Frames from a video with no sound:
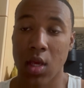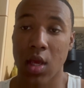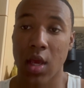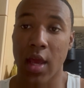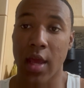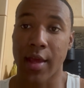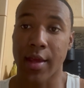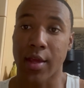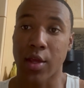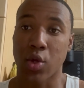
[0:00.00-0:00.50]

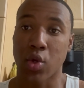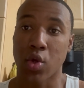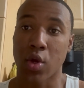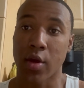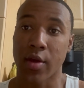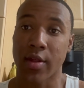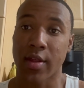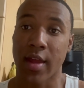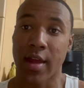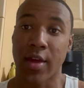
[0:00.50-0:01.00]
And you can
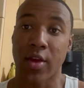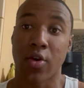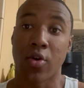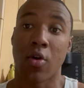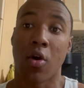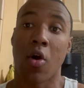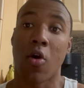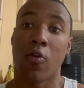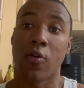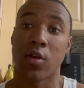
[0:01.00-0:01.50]
trust that he'll
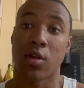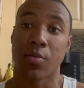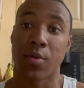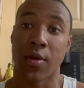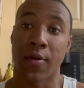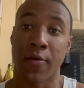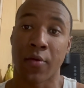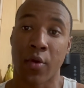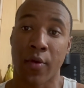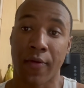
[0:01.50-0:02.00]
always
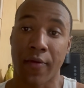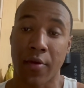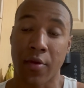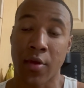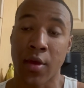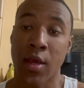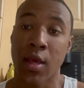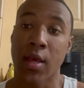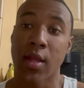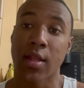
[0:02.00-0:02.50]
be with you,
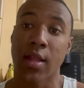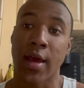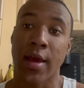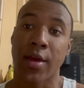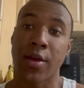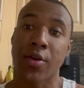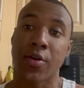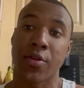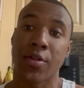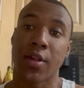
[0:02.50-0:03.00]
that
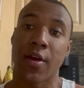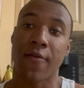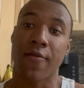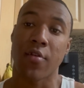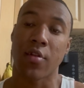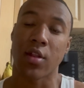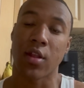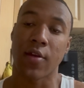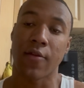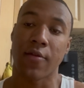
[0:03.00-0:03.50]
he'll never
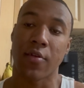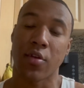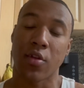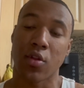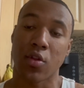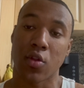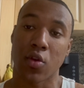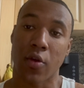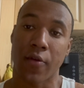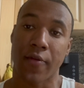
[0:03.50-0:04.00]
leave you
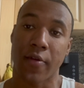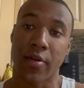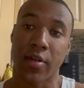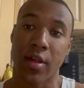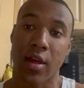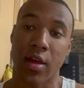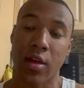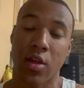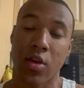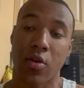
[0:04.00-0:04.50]
nor
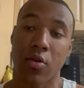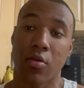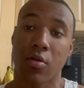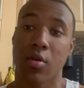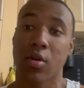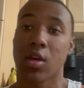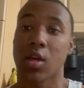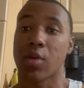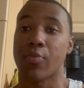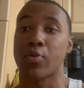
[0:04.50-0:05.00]
forsake you.
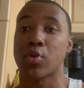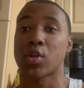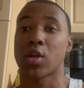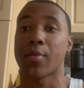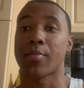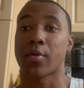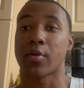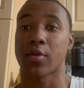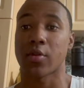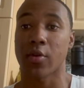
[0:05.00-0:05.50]
Hebrews
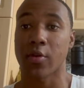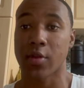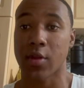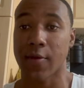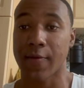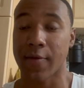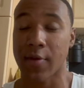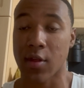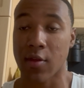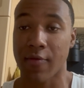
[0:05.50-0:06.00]
chapter
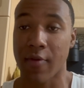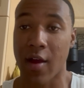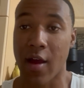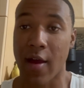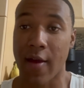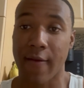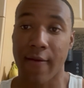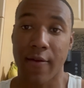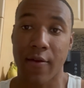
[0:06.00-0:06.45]
thirteen, verse five.